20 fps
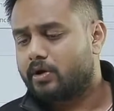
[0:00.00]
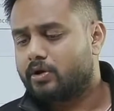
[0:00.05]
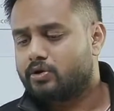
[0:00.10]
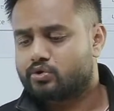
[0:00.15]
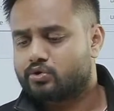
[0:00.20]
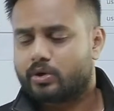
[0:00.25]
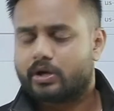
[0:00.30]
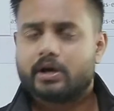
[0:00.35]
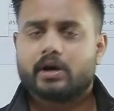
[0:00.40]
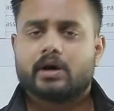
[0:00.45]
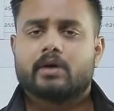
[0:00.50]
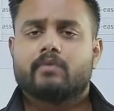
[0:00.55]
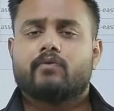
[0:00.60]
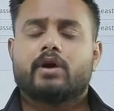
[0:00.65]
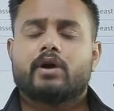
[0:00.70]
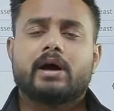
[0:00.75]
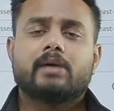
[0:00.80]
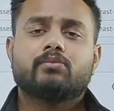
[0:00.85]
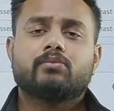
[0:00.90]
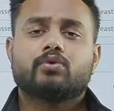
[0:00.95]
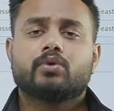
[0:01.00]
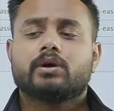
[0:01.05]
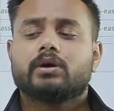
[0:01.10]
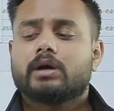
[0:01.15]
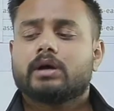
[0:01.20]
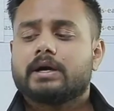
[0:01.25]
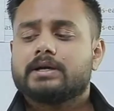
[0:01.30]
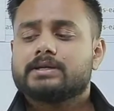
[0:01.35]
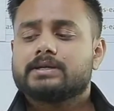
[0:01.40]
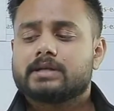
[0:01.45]
So here what I'm doing
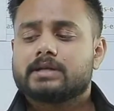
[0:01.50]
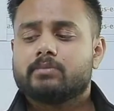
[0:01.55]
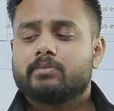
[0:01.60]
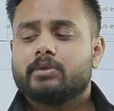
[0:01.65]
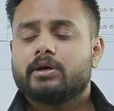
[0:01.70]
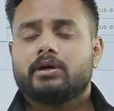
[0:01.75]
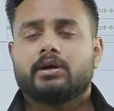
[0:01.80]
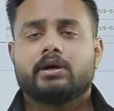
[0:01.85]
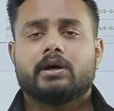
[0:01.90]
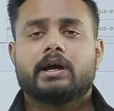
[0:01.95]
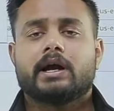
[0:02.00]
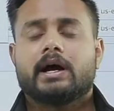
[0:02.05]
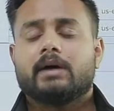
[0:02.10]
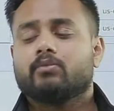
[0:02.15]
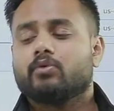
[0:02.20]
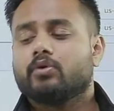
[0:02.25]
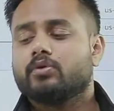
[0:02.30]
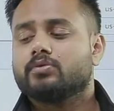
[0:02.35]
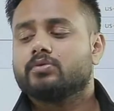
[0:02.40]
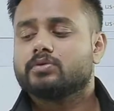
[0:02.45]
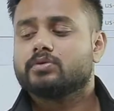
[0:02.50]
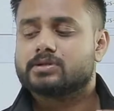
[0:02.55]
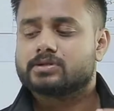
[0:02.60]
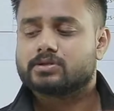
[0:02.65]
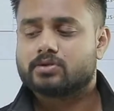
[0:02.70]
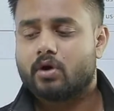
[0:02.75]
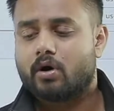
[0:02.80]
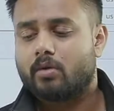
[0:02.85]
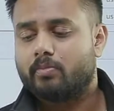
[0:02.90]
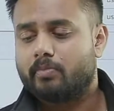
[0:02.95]
guys, tell me. Here I'm going to
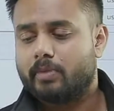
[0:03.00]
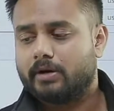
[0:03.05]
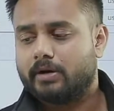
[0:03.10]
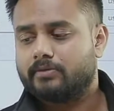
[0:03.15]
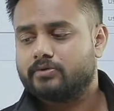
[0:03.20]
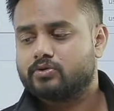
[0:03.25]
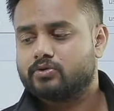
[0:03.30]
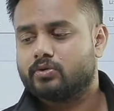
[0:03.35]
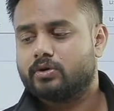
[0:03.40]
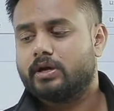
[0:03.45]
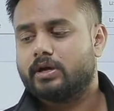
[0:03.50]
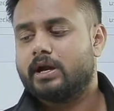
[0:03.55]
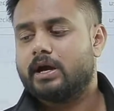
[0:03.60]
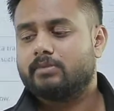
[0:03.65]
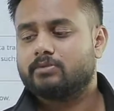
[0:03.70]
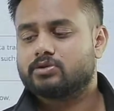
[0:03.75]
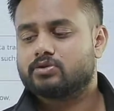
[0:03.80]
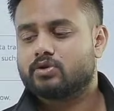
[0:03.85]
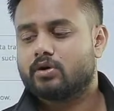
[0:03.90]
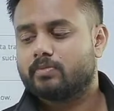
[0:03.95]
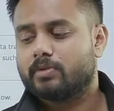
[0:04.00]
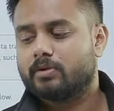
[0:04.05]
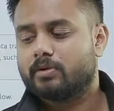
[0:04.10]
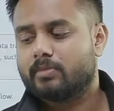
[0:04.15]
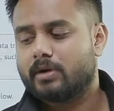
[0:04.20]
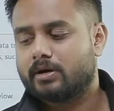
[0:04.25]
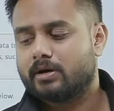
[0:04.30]
stop it. So here I'm stopping my